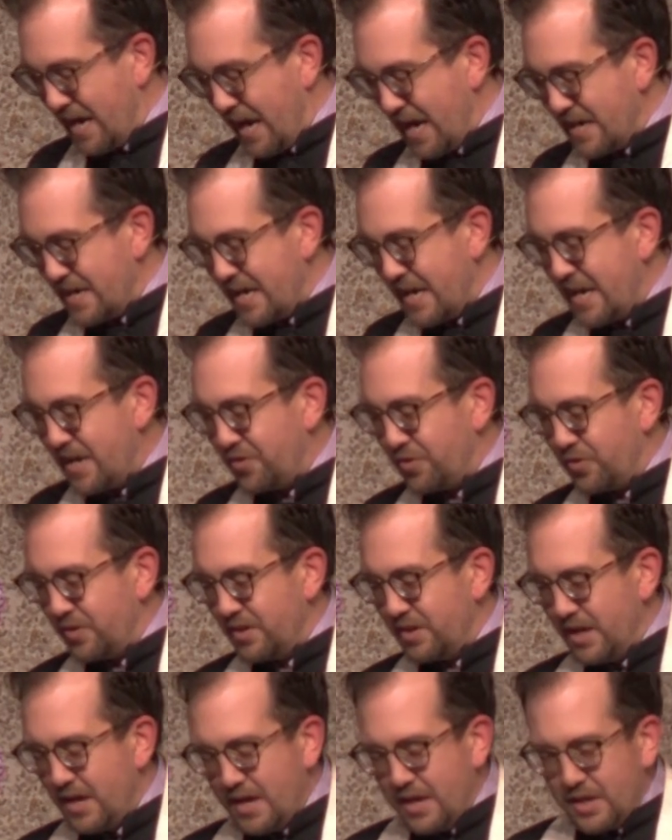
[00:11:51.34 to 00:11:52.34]
Nathan
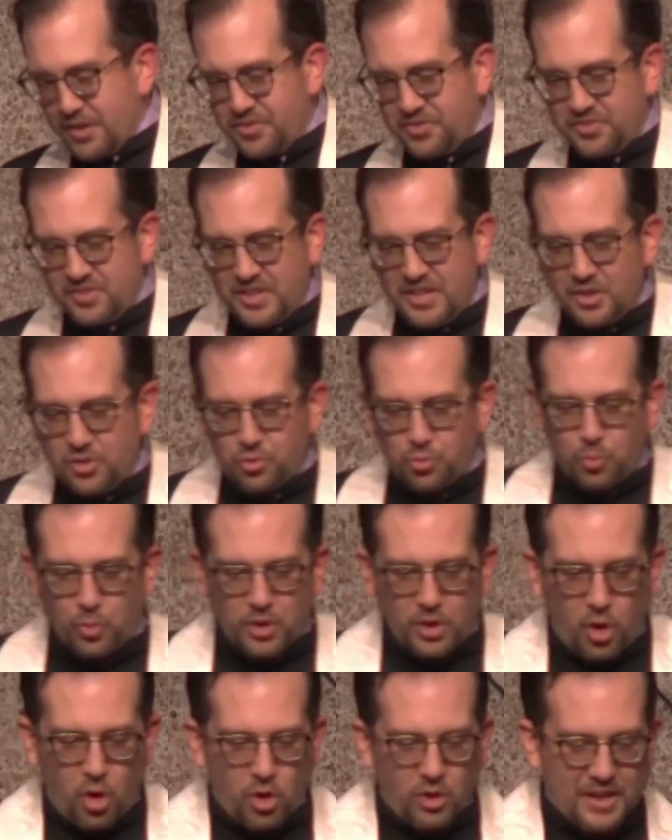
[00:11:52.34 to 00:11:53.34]
sees what
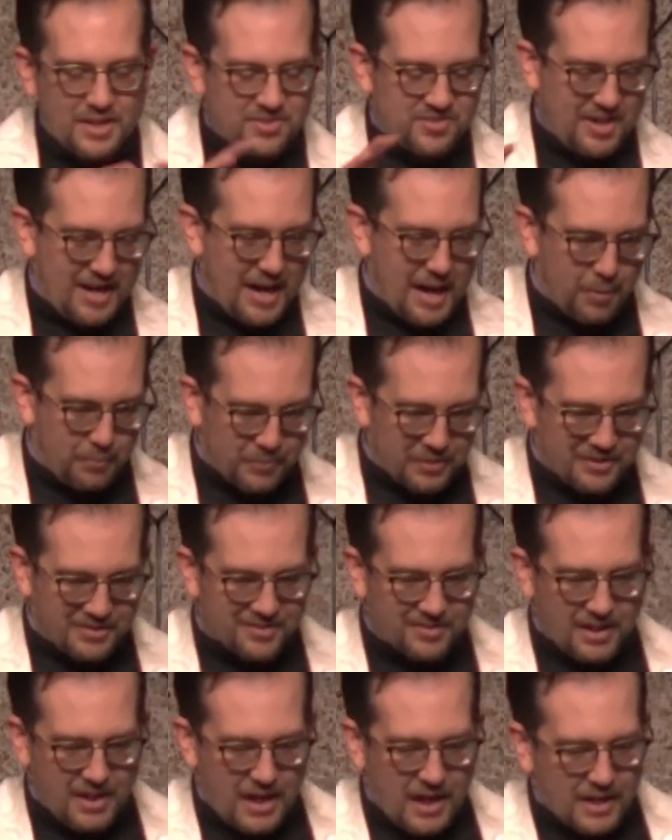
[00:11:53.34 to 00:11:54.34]
all has happened.
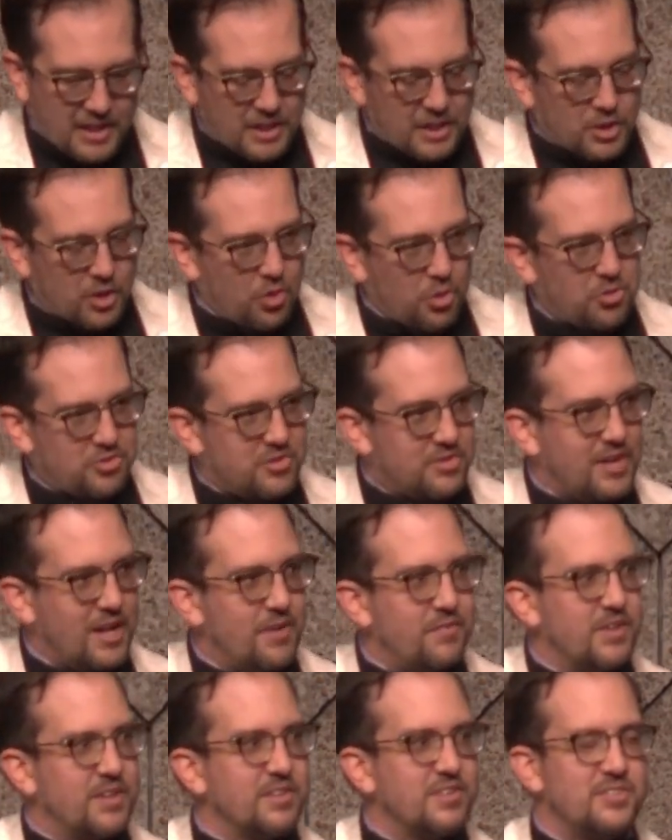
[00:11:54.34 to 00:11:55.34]
And he goes to David
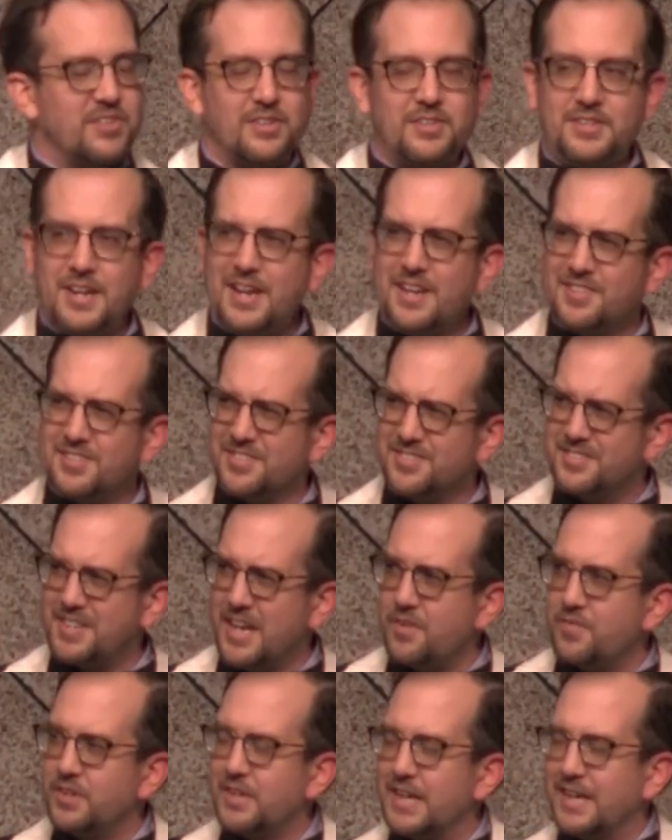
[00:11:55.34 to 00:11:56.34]
and says,
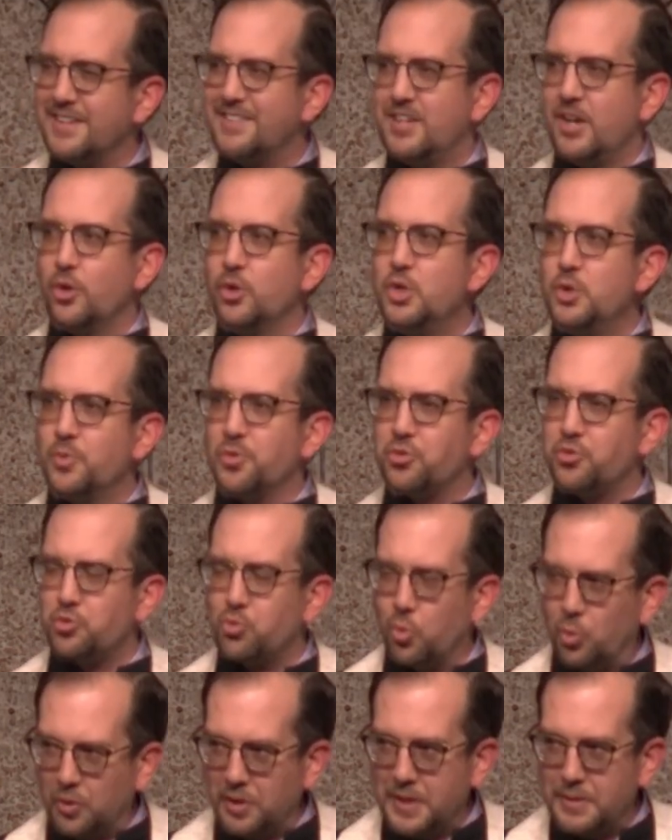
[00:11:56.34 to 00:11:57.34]
David, can I tell you a
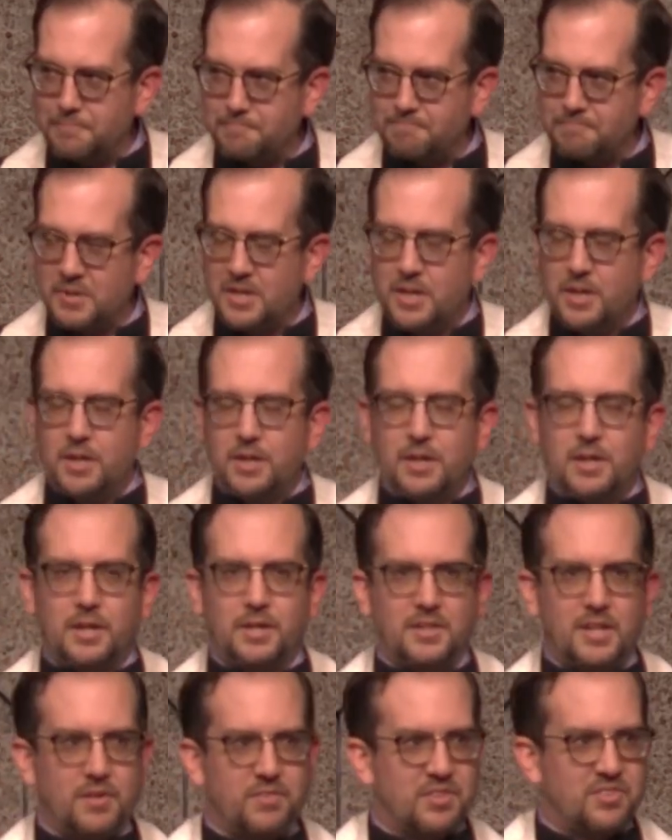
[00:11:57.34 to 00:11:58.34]
story? And
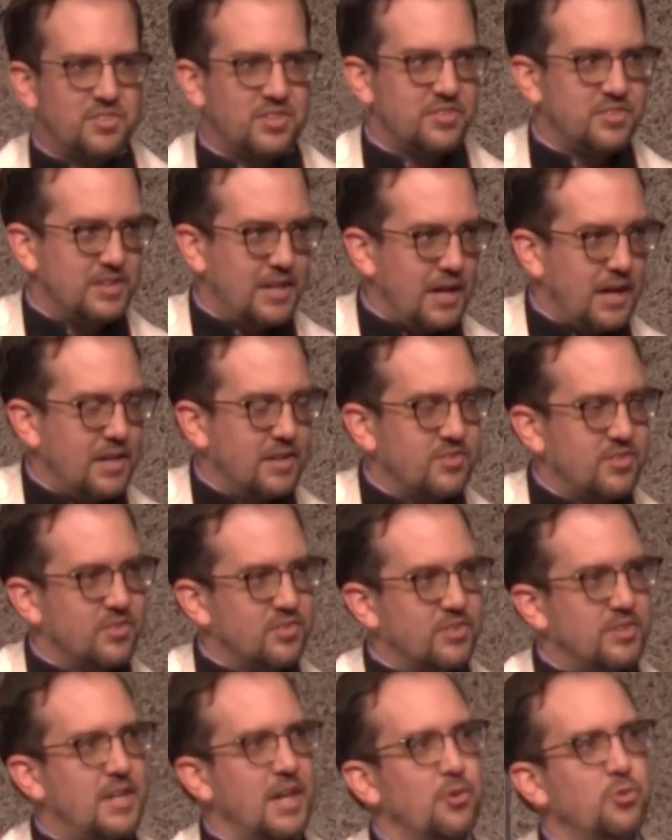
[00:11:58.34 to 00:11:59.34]
David says, yeah. He says,
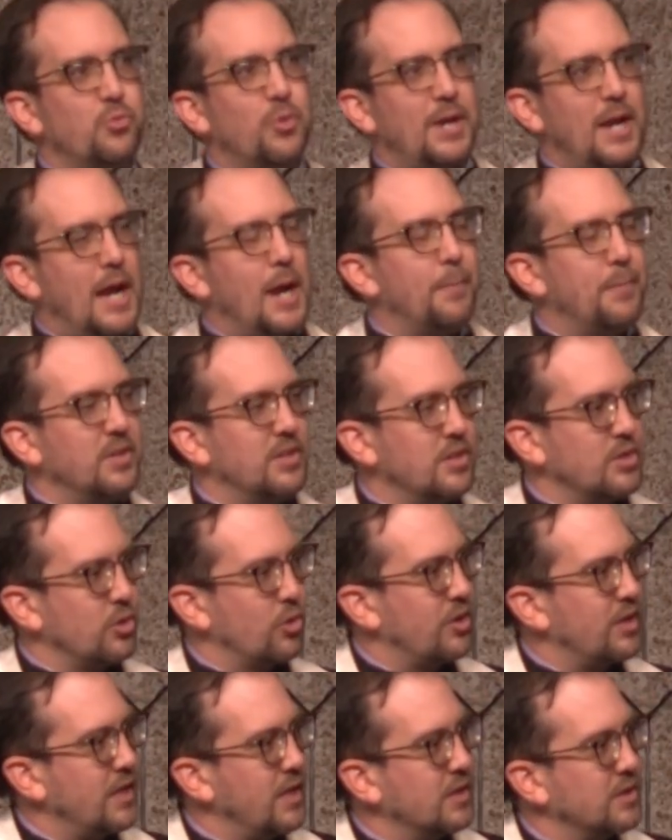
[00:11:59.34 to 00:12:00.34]
guess what happened in your
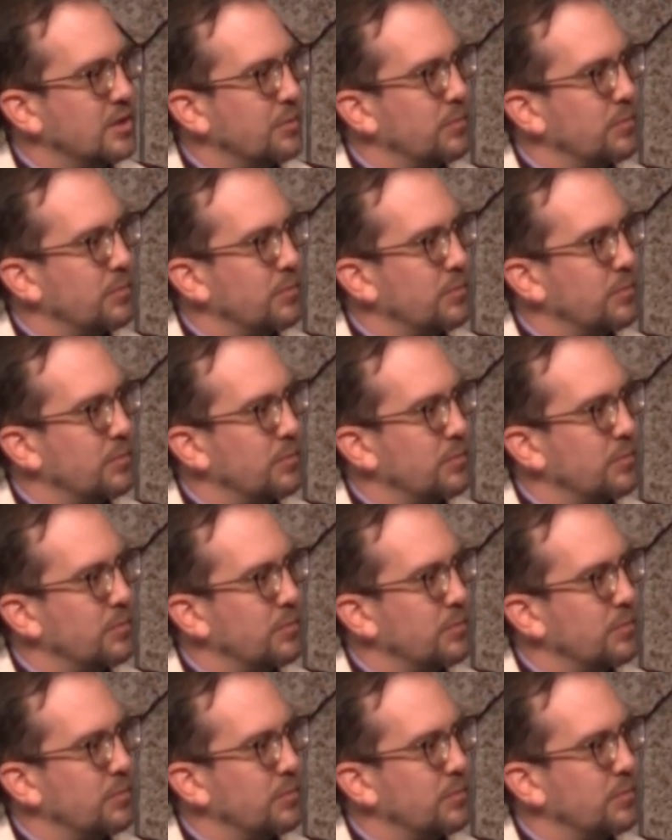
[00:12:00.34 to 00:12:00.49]
kingdom?